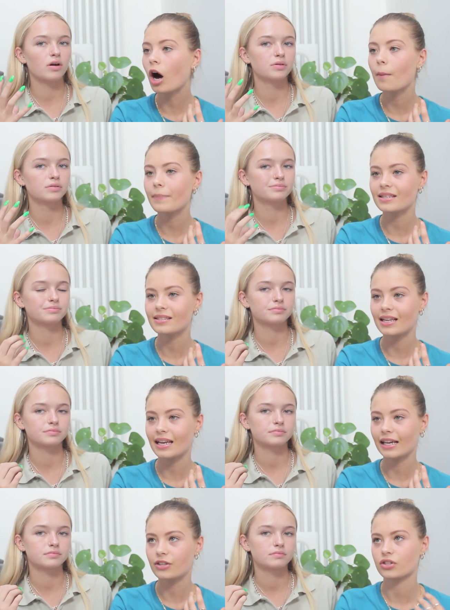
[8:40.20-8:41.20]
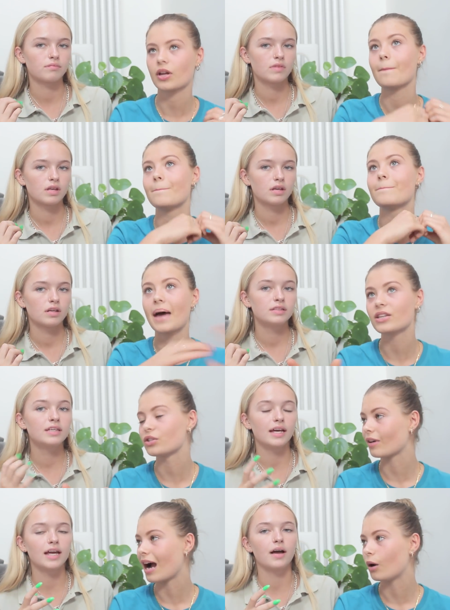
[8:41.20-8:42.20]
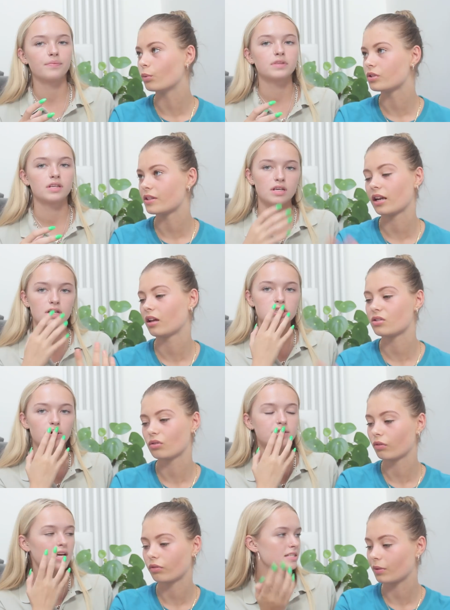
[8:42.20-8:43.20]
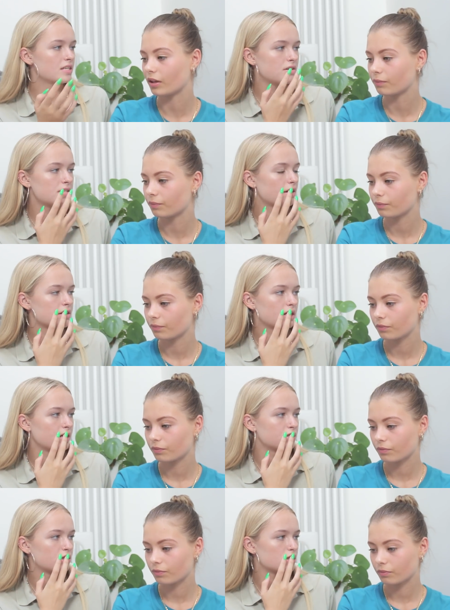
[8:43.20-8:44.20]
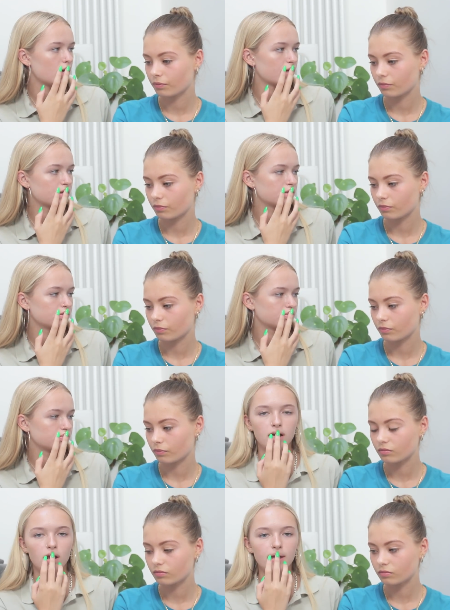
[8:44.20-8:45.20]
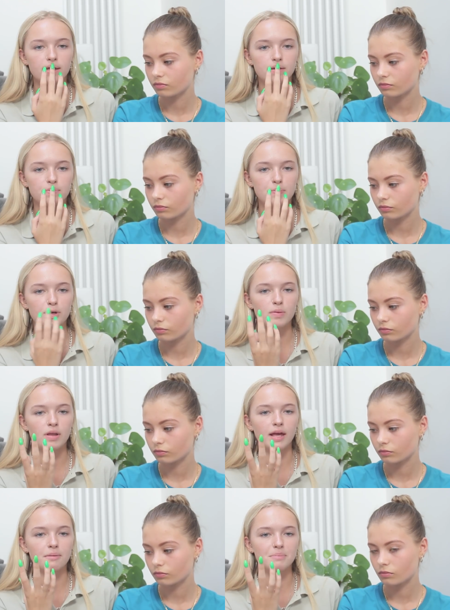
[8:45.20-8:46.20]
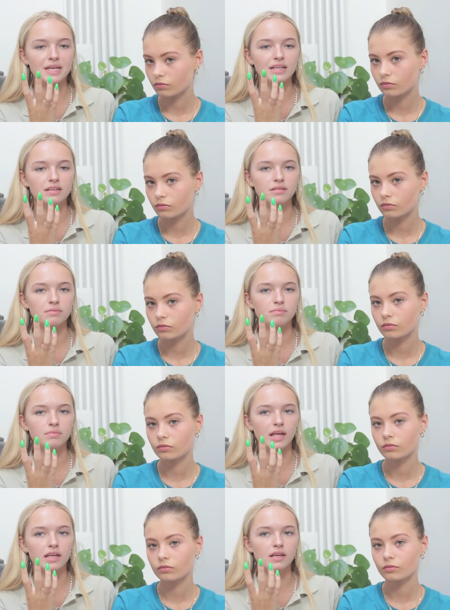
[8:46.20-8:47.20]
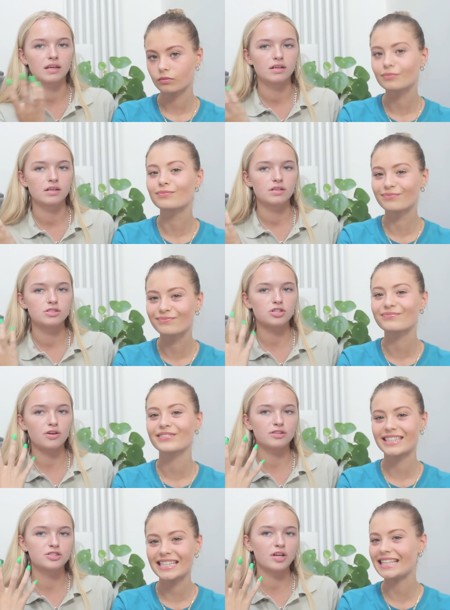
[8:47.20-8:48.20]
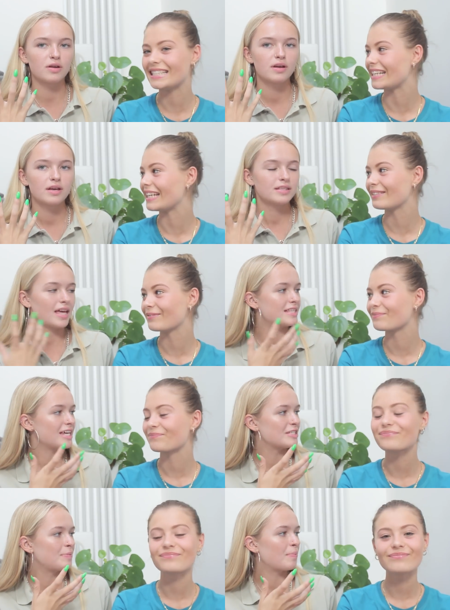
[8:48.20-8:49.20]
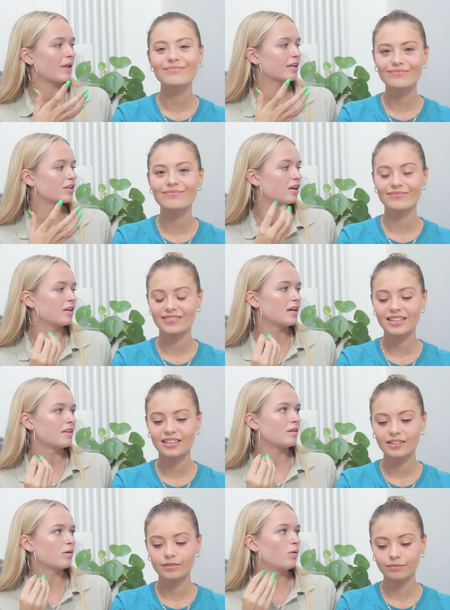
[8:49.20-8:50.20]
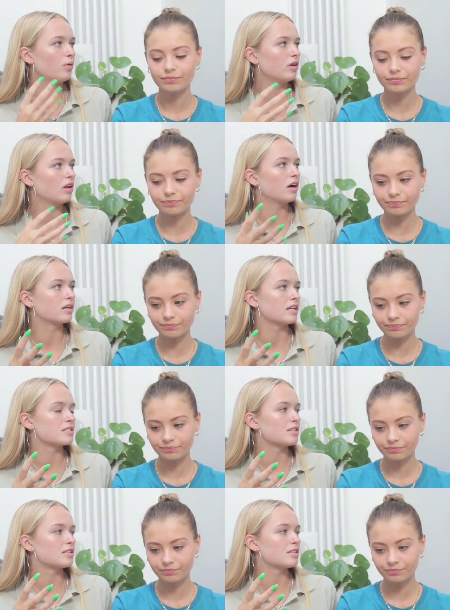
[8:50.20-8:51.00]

Speaker 1: the whole... can't be silly and just like mess yeah, around yeah. then like, so I take things too seriously, it's just like
Speaker 2: I like people who are like mean, like joke, do you know, yeah, tease people like you know they'll call you like ugly